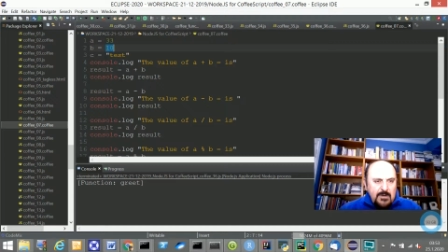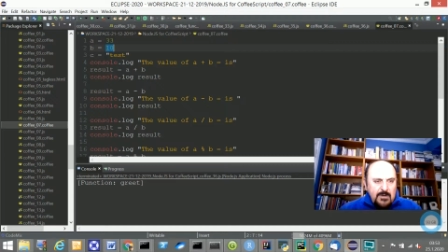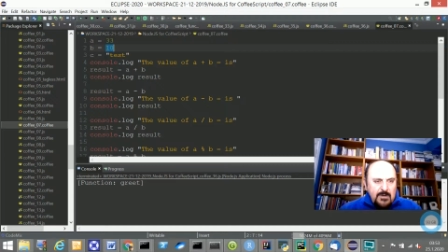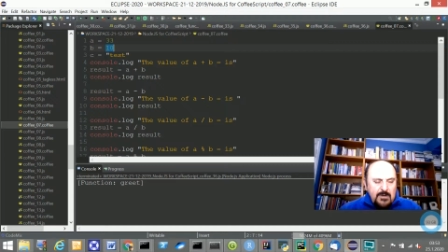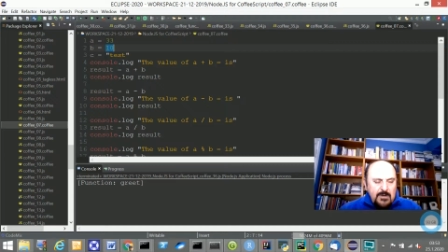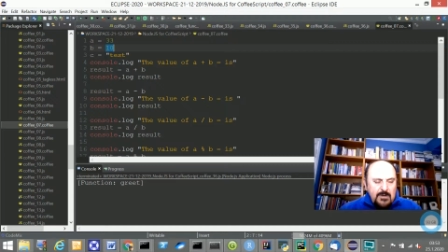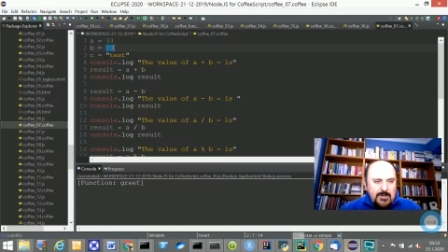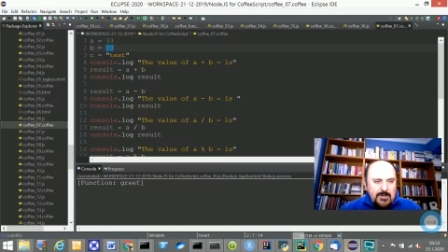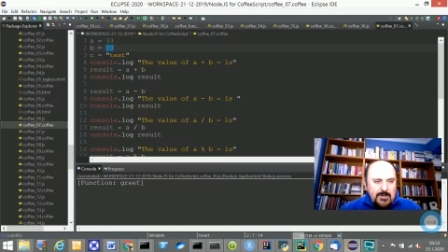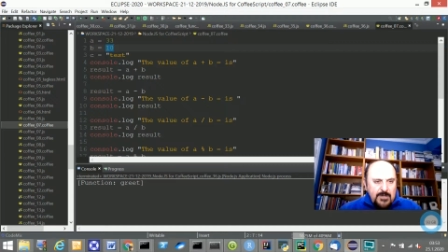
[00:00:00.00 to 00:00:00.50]

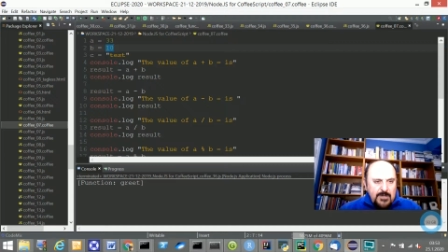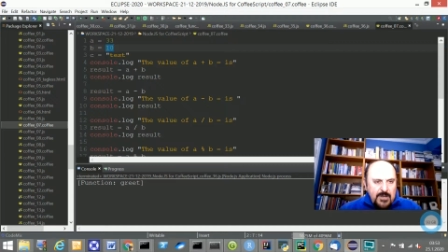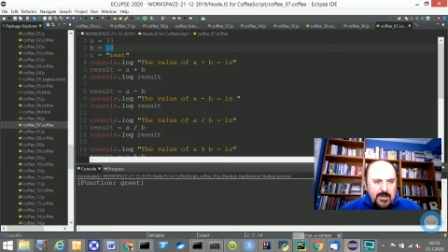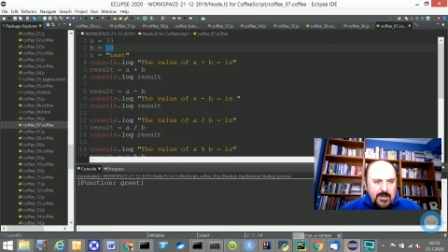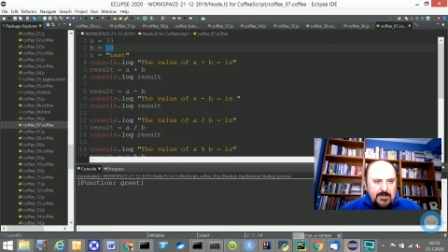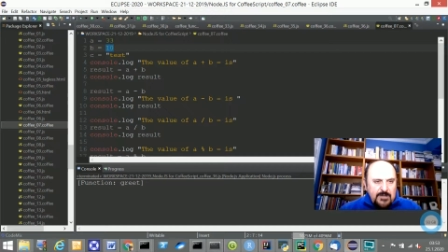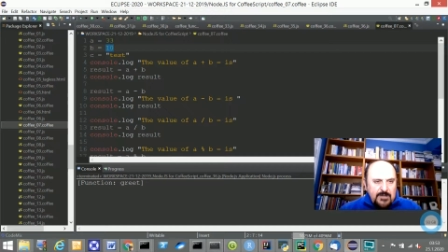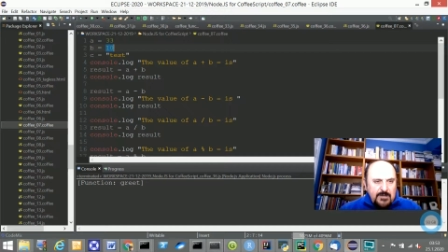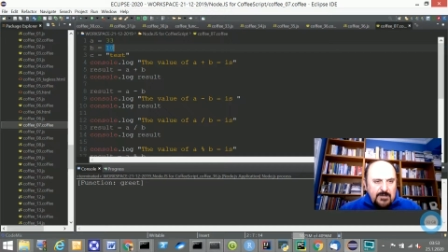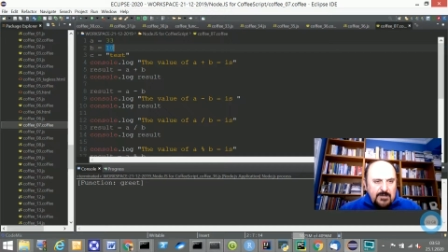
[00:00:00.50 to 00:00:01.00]
such as
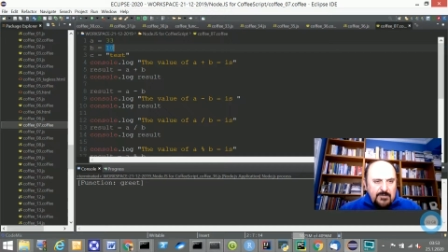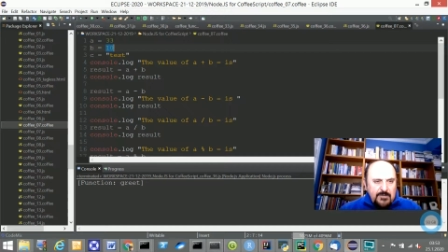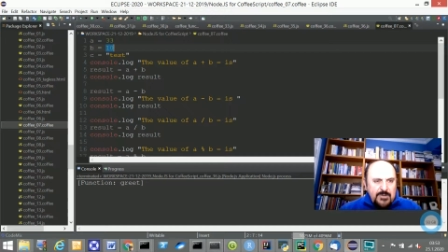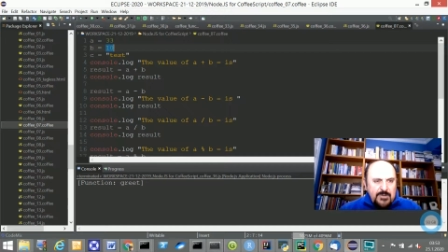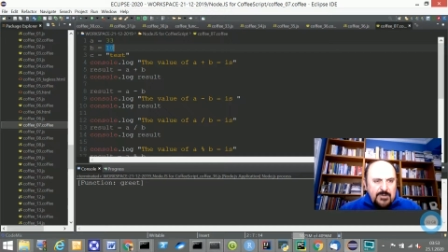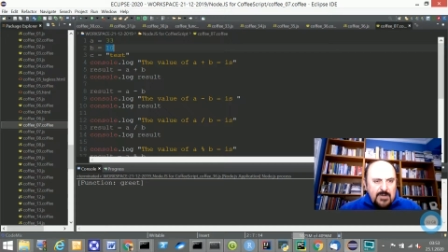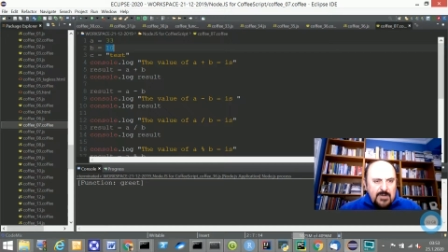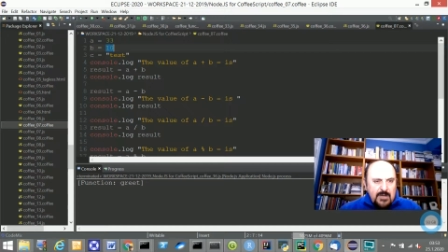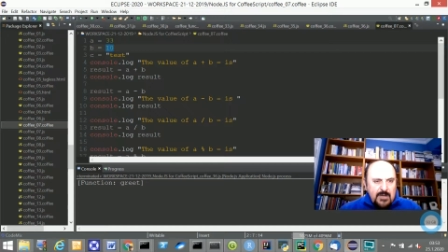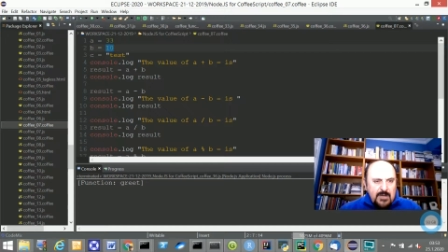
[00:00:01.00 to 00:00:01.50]

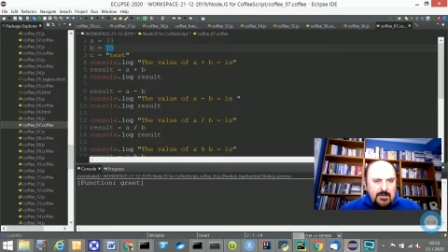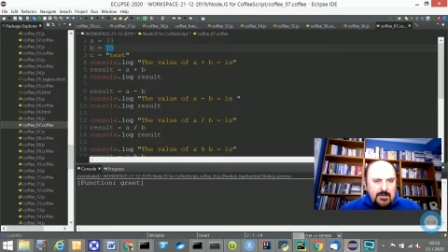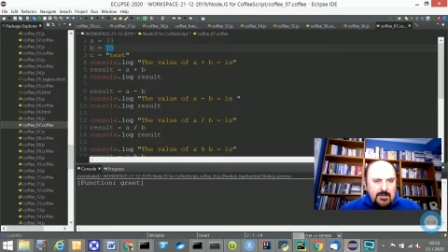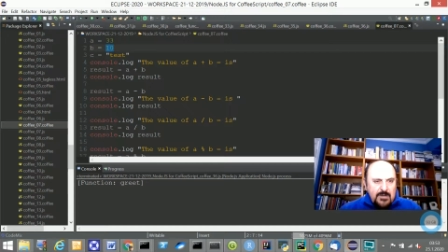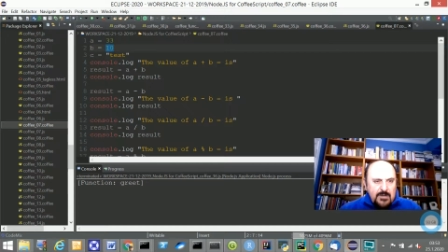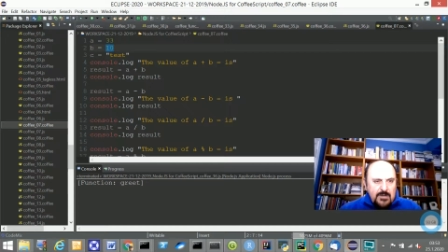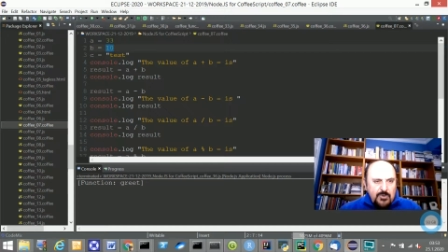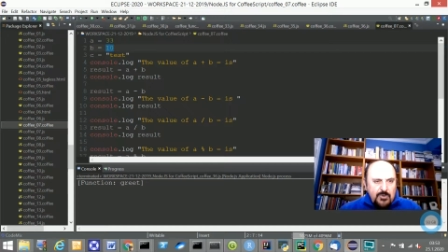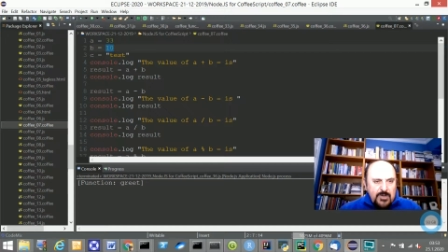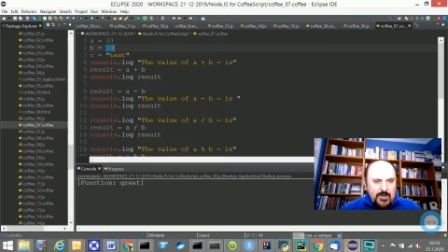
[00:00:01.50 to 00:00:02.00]
result,
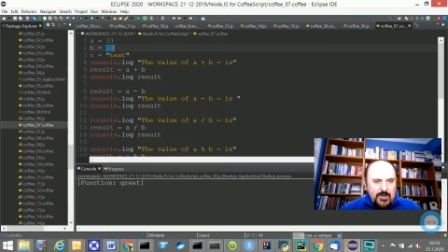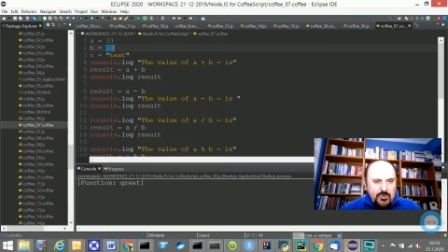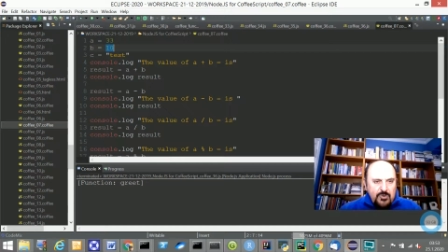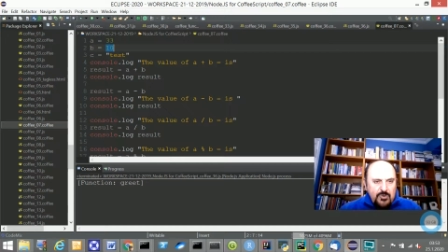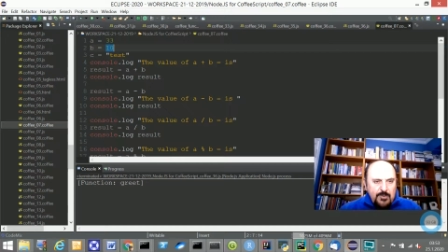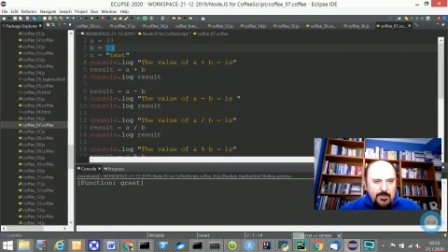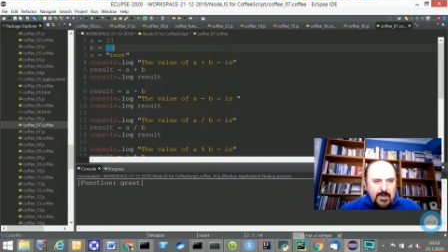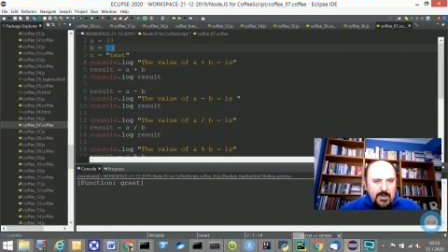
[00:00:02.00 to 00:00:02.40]
so as to be